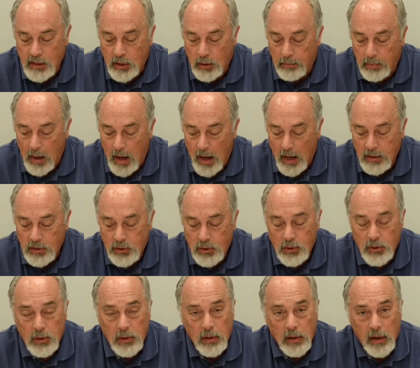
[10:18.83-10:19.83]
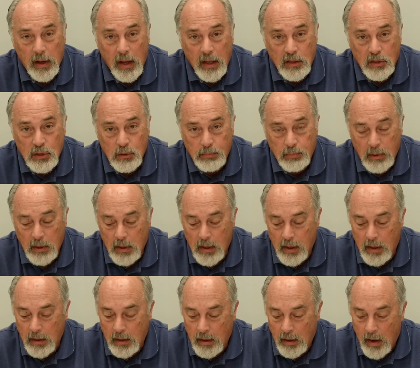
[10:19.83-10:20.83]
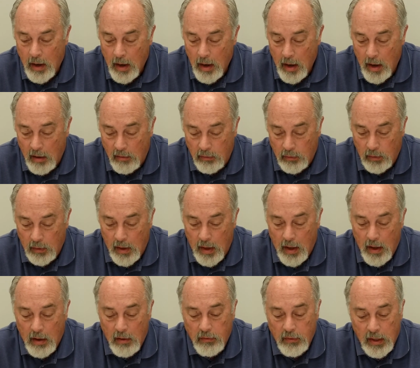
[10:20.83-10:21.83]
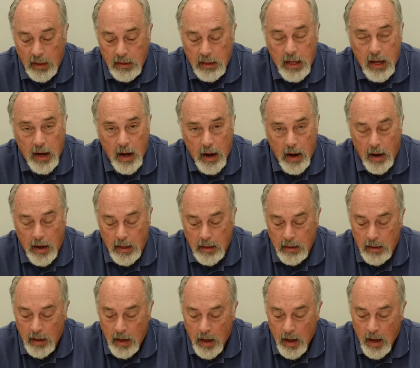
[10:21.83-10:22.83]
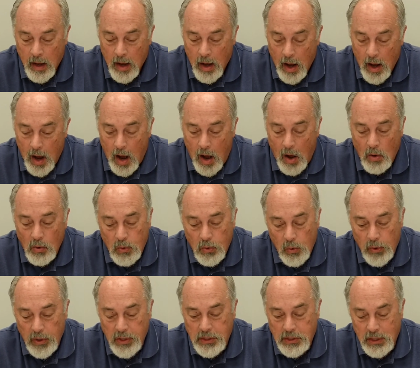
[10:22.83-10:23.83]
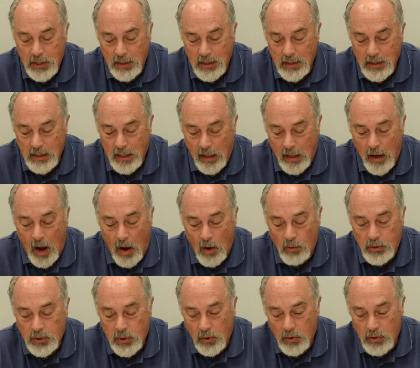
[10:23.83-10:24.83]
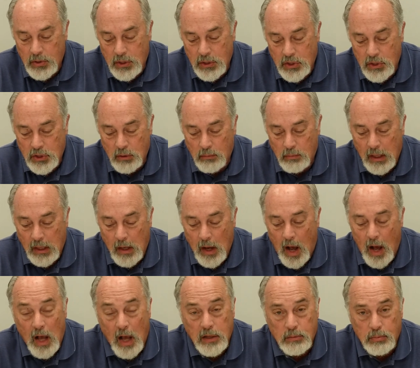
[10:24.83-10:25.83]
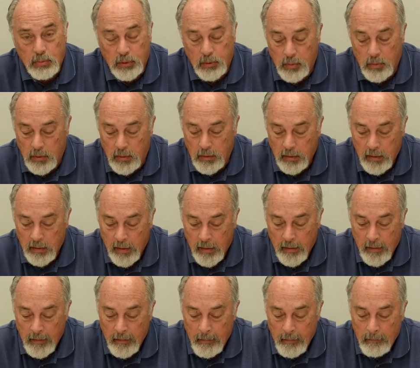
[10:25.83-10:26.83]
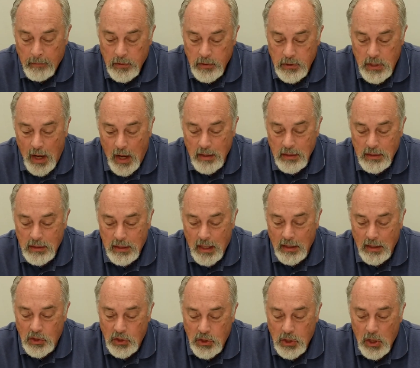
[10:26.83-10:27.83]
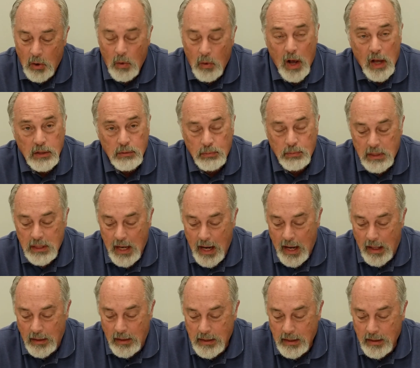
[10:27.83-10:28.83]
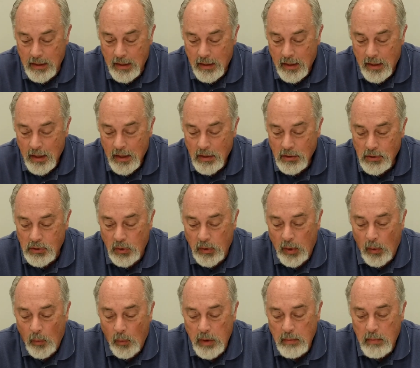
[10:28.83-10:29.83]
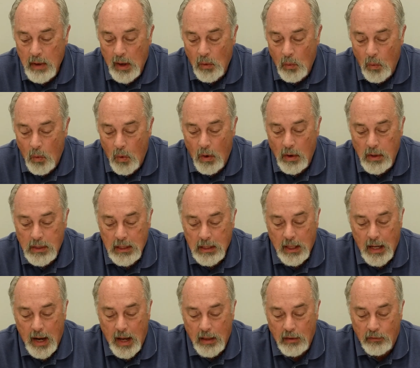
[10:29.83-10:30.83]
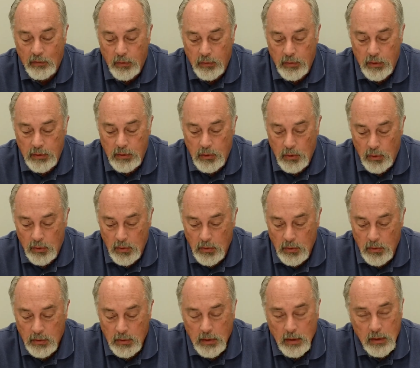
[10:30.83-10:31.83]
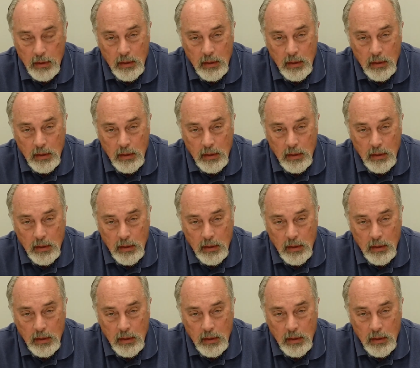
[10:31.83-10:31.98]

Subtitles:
is the posture and spirit of love and caring. All Christians and all churches should be hospitable. John said, show hospitality so that we may work together for the truth.